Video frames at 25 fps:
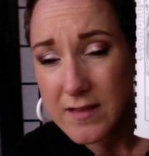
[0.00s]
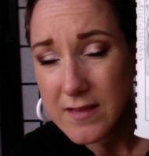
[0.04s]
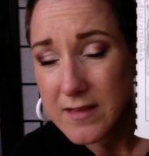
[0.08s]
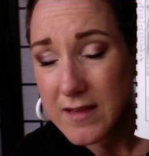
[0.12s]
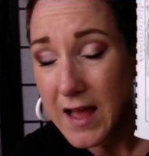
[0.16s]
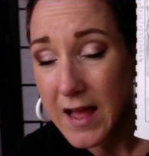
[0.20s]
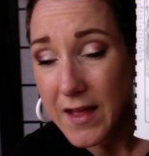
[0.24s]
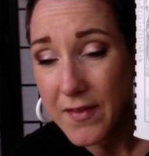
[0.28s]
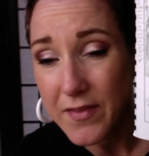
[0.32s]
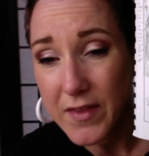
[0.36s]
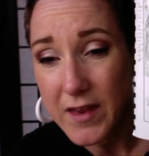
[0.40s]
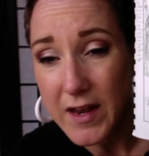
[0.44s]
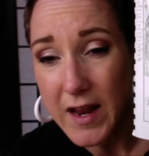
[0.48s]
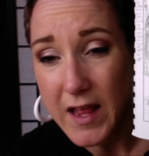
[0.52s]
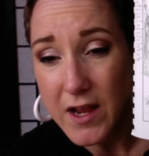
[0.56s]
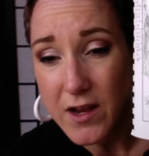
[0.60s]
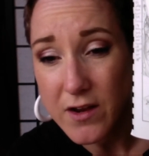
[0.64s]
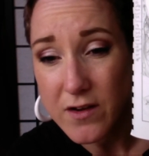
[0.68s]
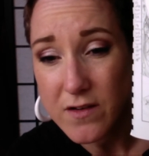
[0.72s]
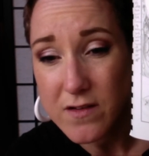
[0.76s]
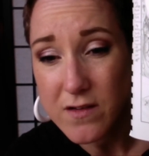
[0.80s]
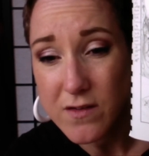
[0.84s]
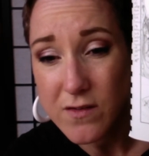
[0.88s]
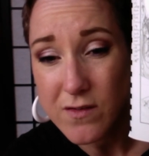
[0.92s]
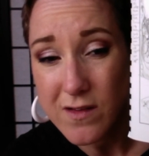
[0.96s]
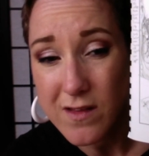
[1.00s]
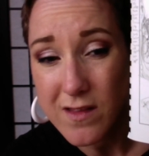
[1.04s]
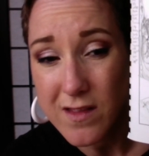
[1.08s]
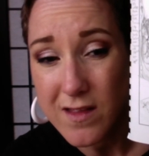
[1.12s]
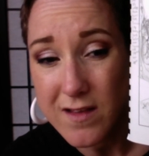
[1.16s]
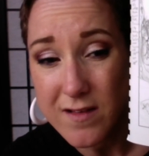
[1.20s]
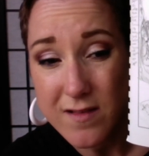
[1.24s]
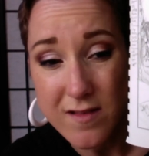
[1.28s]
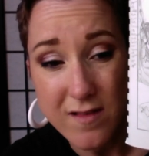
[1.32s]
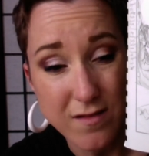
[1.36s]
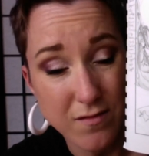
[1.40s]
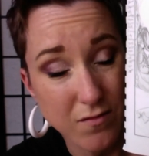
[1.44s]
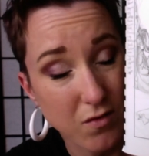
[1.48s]
lot that I could do to
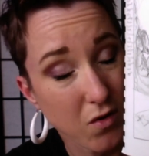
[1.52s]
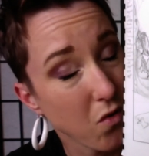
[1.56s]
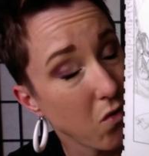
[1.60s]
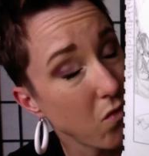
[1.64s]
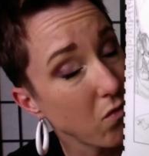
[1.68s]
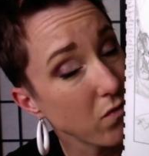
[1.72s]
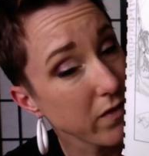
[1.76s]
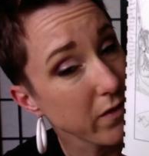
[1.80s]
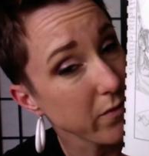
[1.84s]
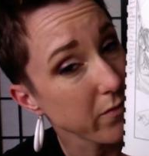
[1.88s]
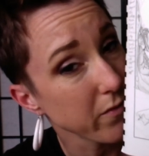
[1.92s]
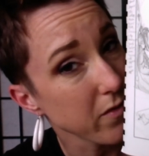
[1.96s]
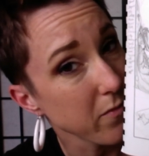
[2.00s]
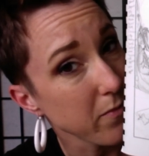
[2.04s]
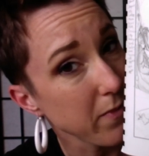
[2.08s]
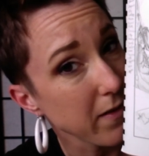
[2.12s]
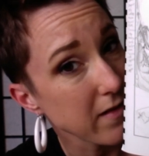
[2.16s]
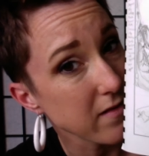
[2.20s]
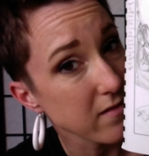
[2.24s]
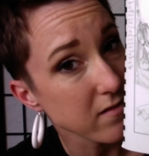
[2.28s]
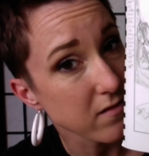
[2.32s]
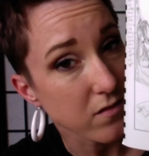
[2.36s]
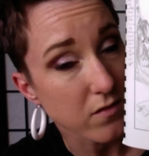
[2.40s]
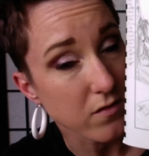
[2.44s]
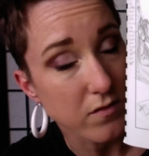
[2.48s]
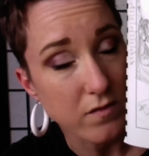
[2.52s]
this only with a pencil,